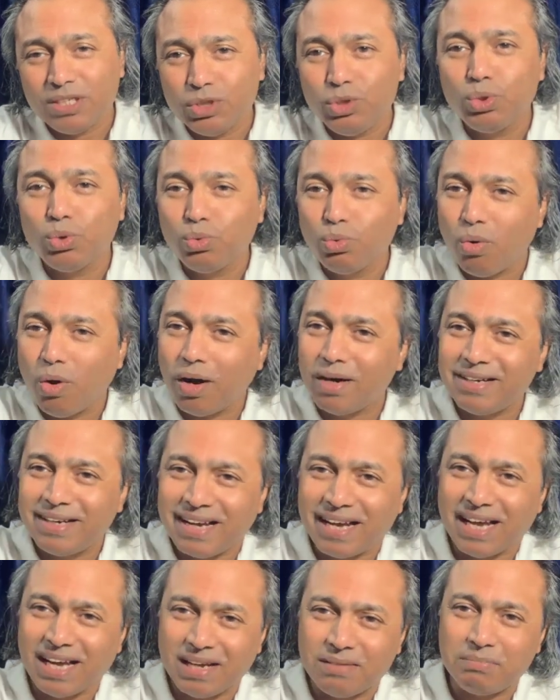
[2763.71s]
You want
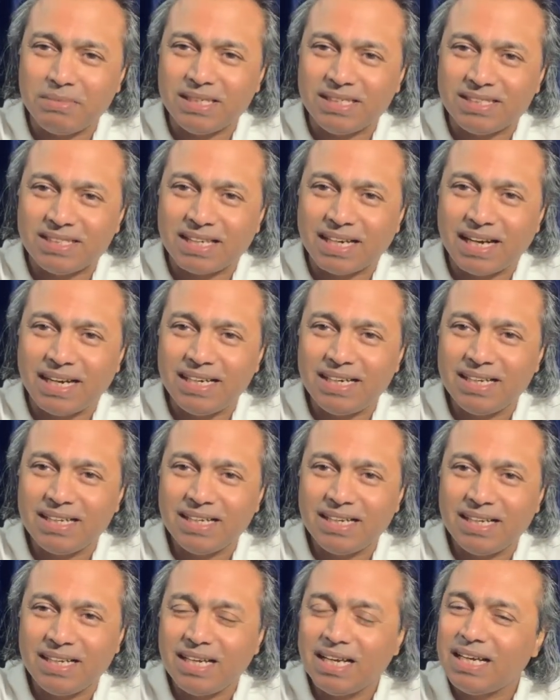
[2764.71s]
habits, right?
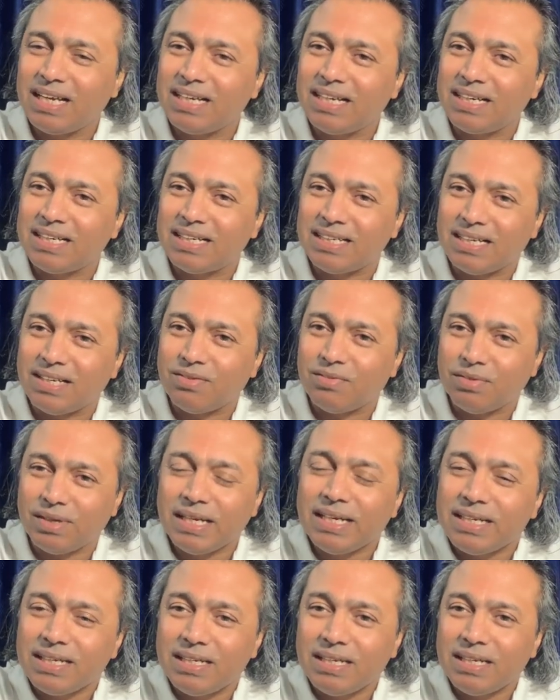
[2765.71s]

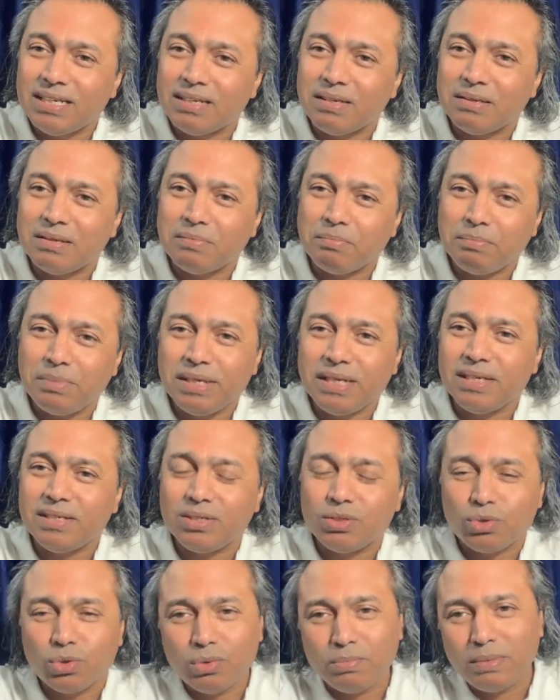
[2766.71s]
Will it be
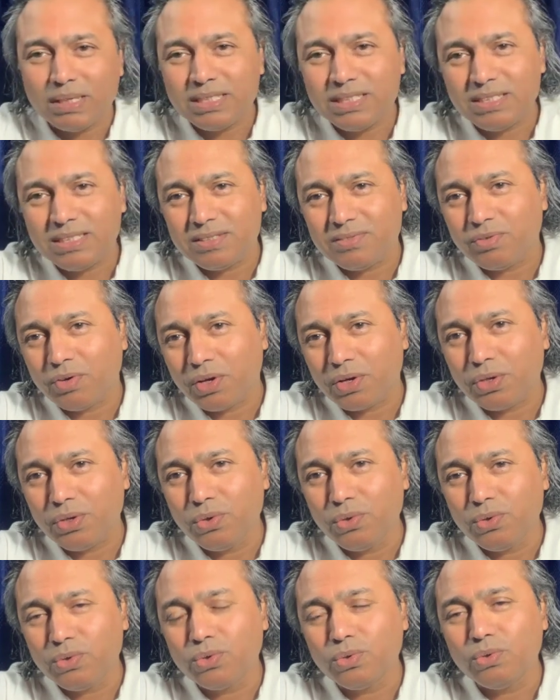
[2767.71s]
too much for
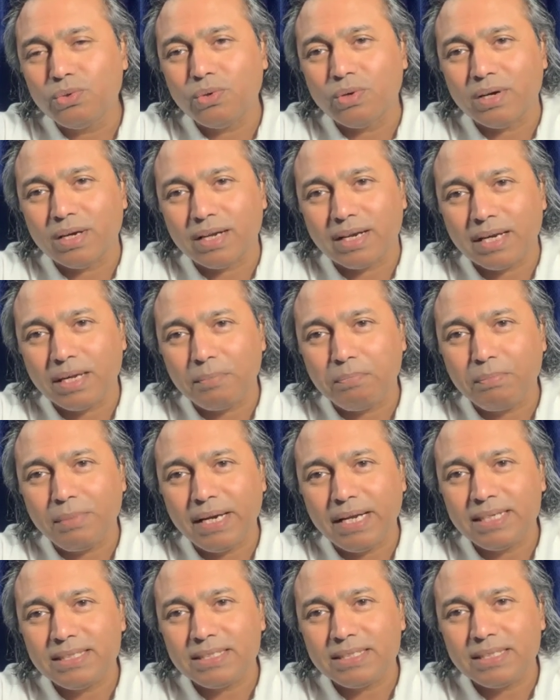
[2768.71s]
you to
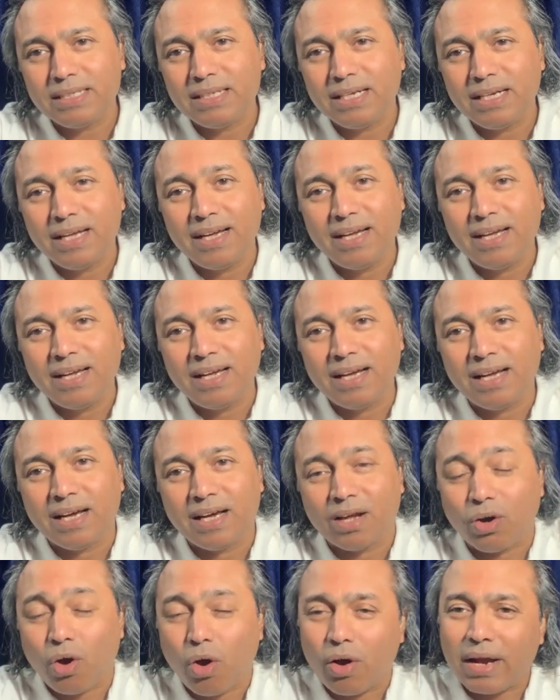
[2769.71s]
replace
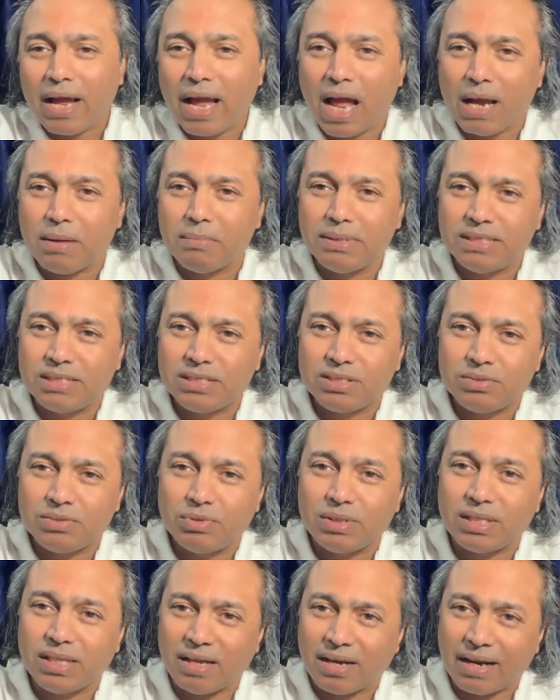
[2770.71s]
wrong habits
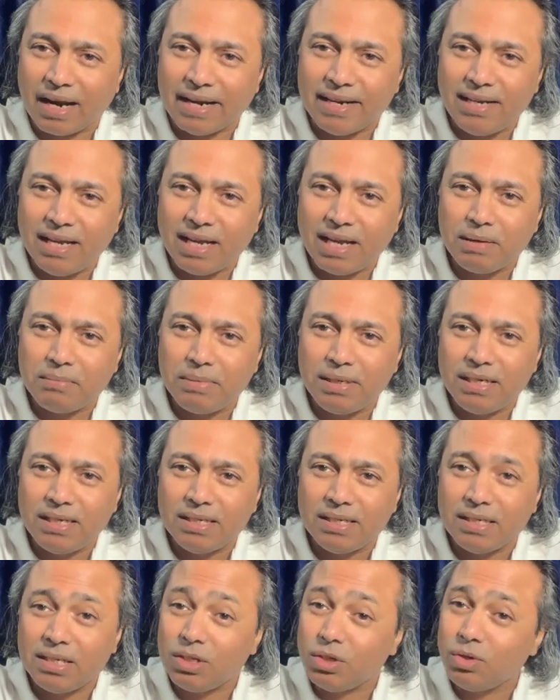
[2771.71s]
with right habit?
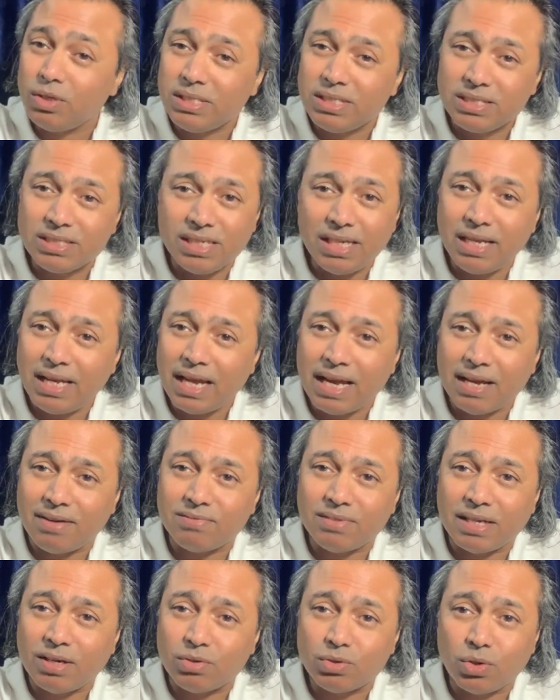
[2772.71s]
You'll still
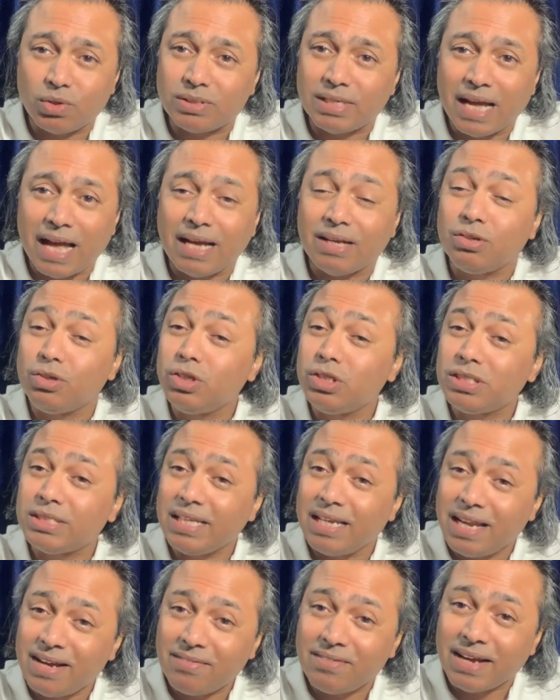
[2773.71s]
have that, those, you'll
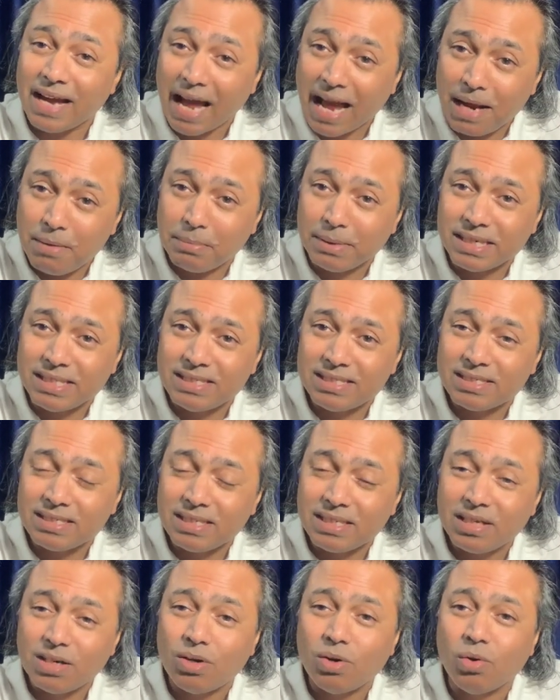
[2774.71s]
still have habits,
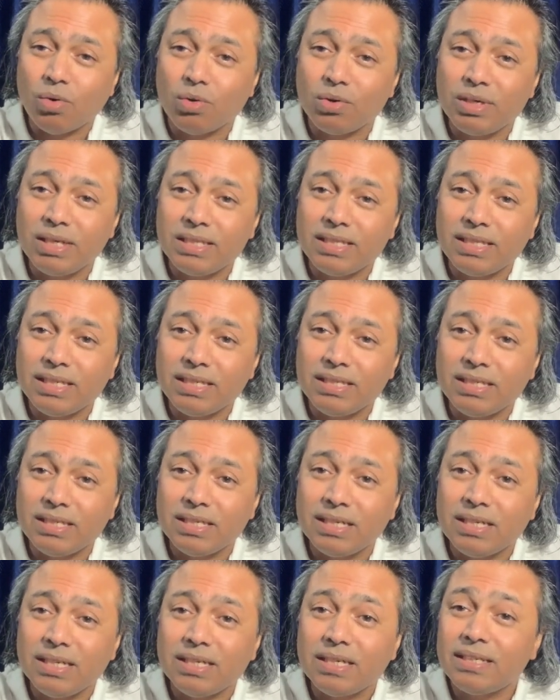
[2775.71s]
only thing,
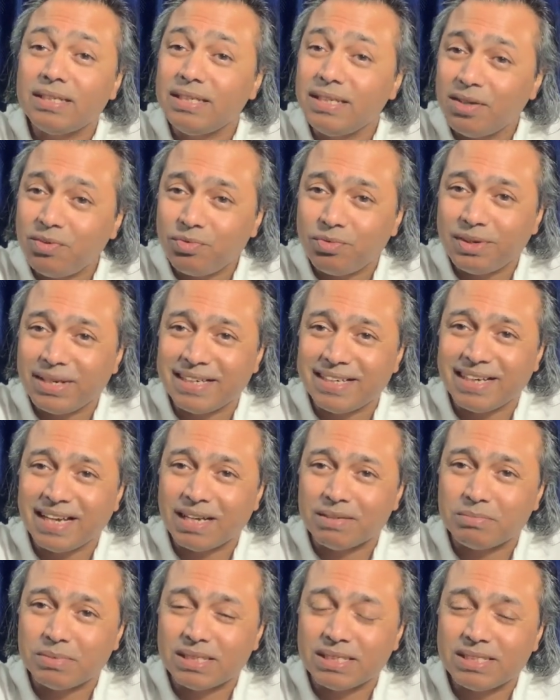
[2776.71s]
different
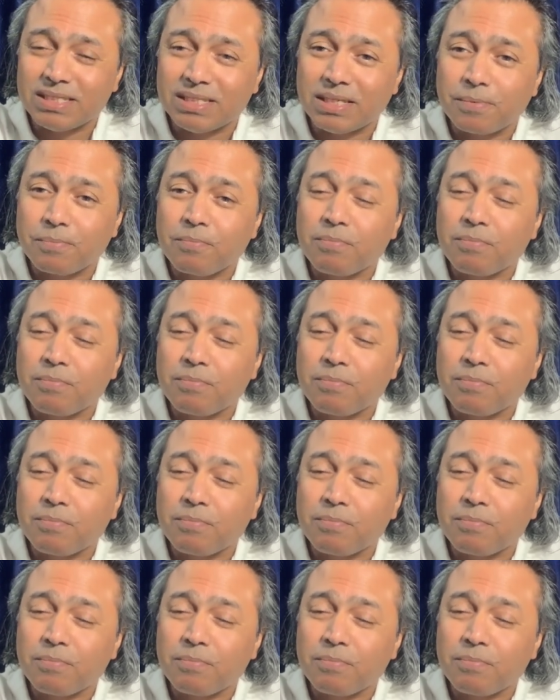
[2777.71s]
habits.